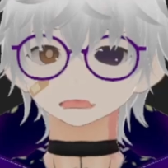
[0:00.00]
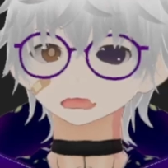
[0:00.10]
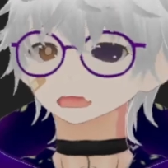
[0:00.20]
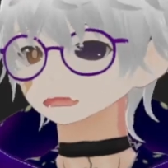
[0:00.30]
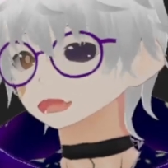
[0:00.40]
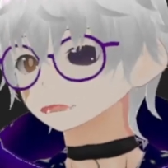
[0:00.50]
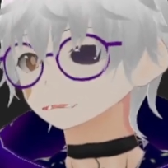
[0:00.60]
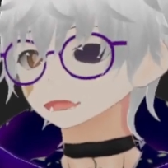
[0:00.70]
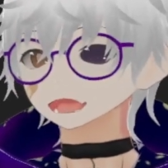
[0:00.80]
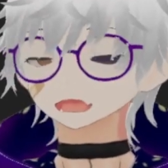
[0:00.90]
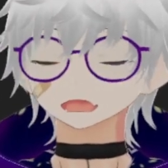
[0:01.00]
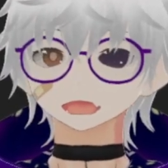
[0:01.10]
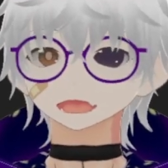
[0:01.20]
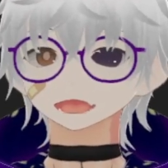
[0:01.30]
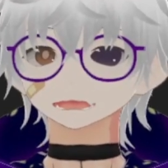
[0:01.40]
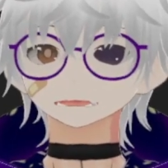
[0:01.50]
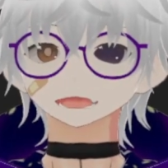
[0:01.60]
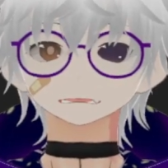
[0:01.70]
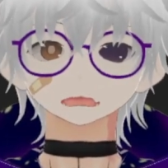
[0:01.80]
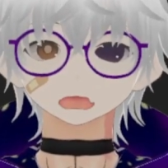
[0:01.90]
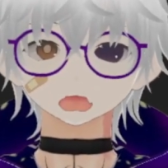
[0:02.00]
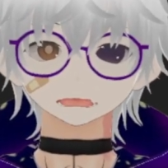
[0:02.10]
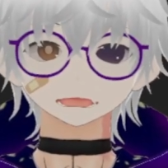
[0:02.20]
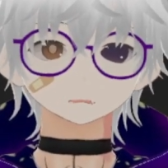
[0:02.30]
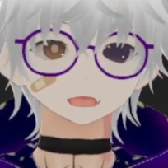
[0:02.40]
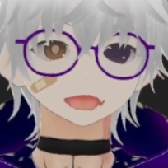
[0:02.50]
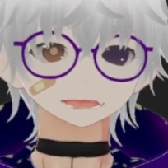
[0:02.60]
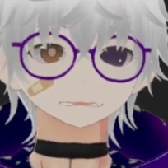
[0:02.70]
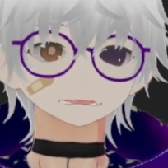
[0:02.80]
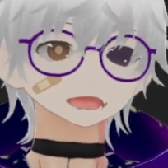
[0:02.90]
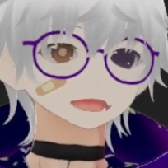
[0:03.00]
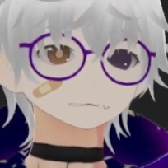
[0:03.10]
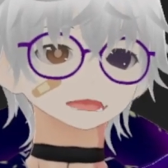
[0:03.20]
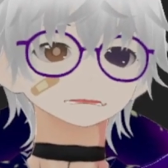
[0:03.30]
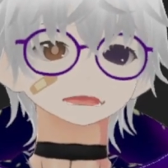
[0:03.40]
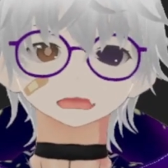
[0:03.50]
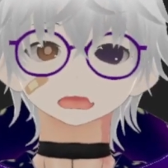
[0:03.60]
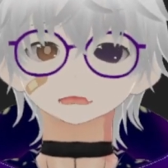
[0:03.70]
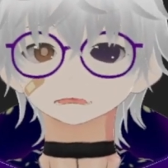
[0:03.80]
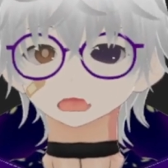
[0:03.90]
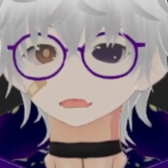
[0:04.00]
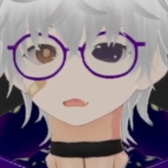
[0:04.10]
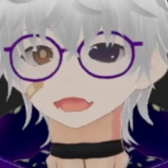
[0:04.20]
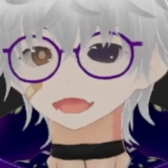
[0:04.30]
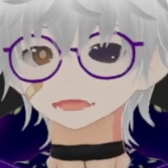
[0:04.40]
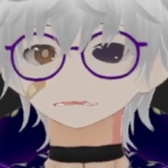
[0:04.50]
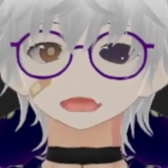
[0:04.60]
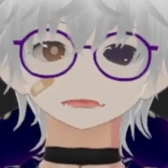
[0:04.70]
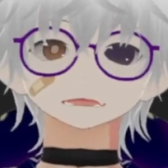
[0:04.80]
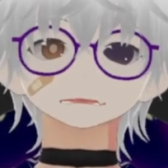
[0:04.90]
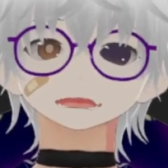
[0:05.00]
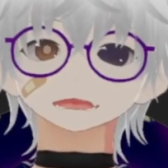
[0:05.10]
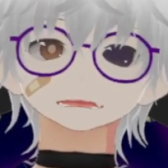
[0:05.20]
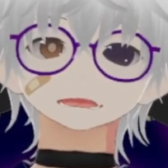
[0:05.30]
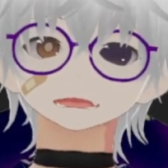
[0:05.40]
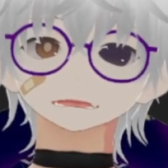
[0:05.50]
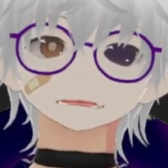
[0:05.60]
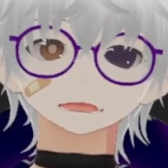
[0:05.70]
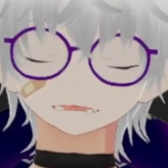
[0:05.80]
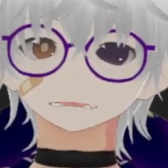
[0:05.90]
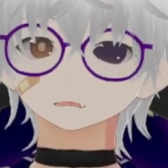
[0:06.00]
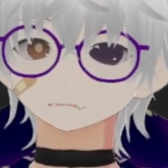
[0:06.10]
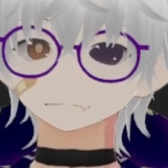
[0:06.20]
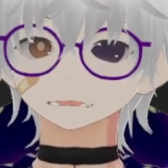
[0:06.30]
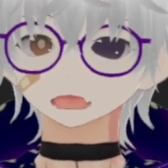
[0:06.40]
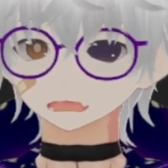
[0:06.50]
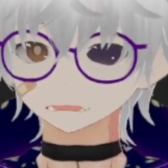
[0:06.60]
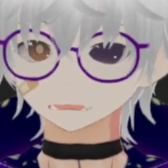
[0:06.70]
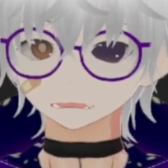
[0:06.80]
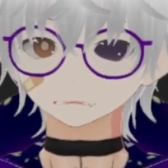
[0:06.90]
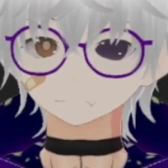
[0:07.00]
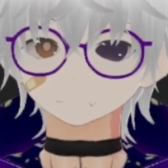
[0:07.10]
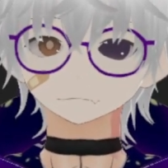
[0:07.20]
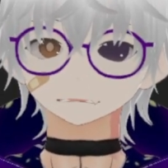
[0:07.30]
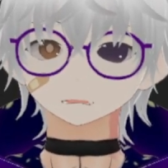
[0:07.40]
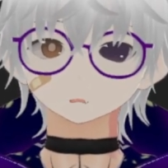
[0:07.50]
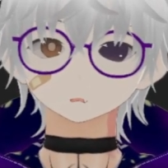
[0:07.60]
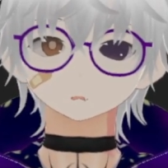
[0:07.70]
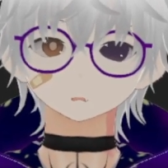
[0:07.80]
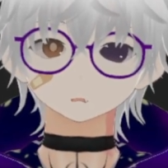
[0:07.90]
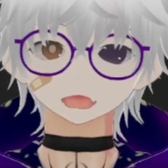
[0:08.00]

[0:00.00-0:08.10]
Now, if, I'm gonna get to Void last, but Sonic.EYX, I feel like he'd be too similar to